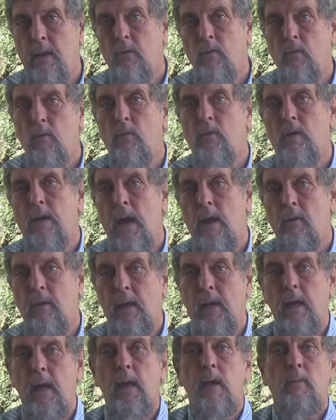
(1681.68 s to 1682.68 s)
Cruz
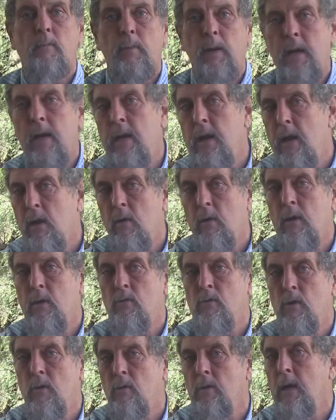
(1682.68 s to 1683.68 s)
County, but in
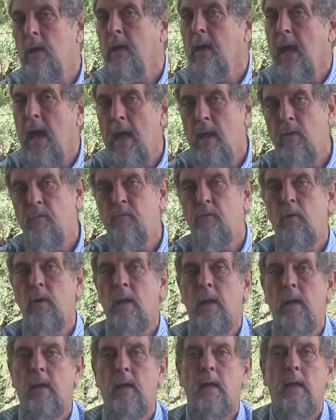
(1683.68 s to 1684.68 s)
Arizona,
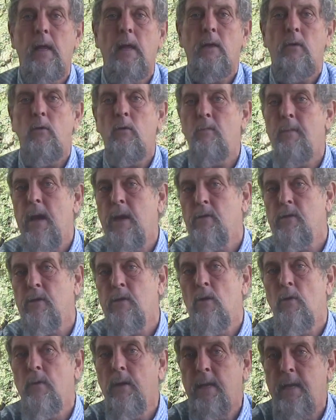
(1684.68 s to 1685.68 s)
California, New
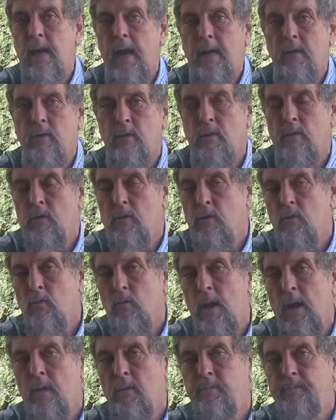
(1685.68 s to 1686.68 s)
Mexico, and Texas as
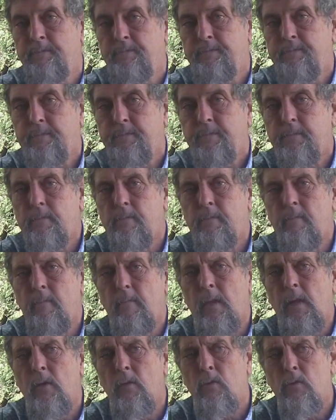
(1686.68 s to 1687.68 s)
well.
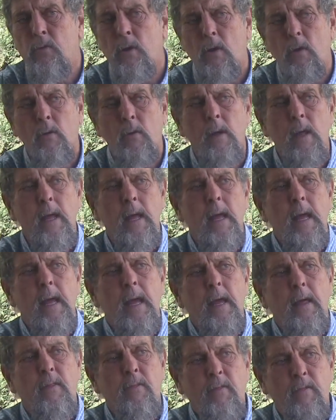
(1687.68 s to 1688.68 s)
So
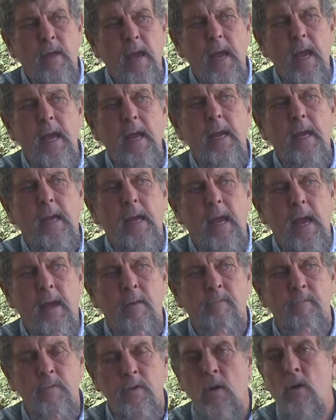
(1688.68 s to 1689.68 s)
they
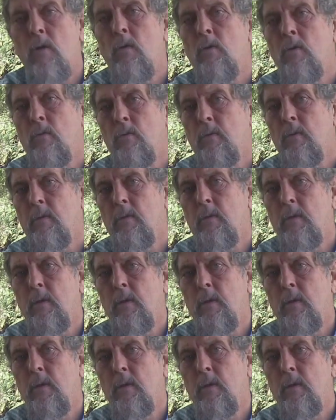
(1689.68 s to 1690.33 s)
have known